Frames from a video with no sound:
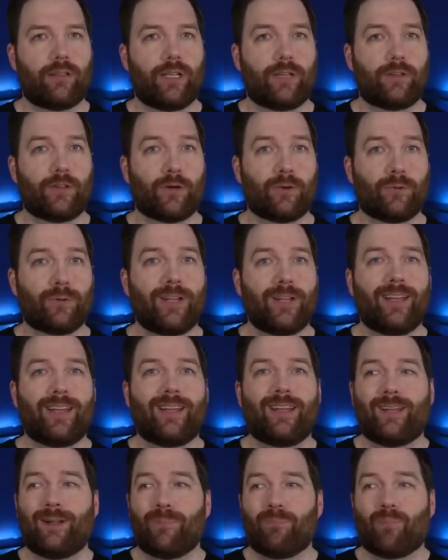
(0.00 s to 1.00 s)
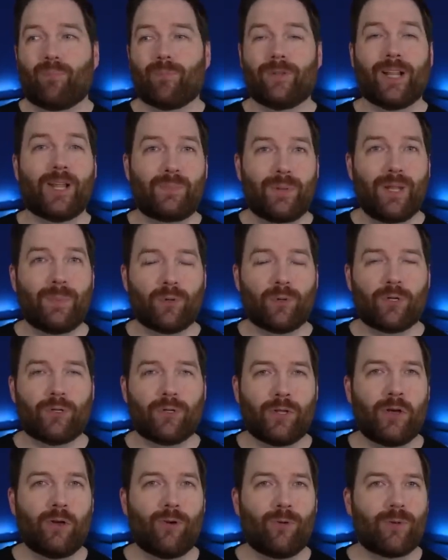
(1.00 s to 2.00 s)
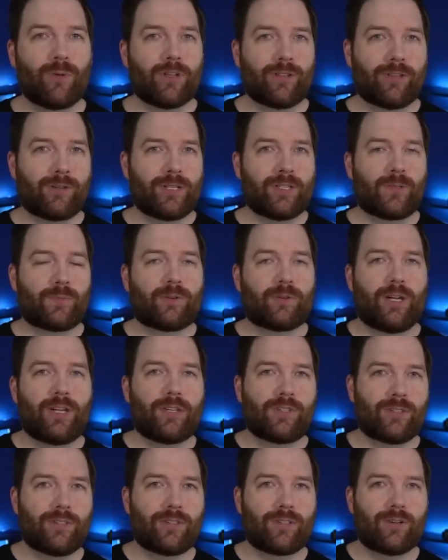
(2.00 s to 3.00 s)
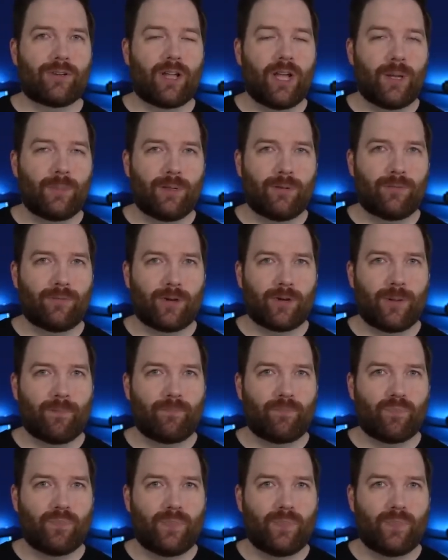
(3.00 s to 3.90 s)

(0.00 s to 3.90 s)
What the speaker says: They don't let people know where their inspirations are coming from.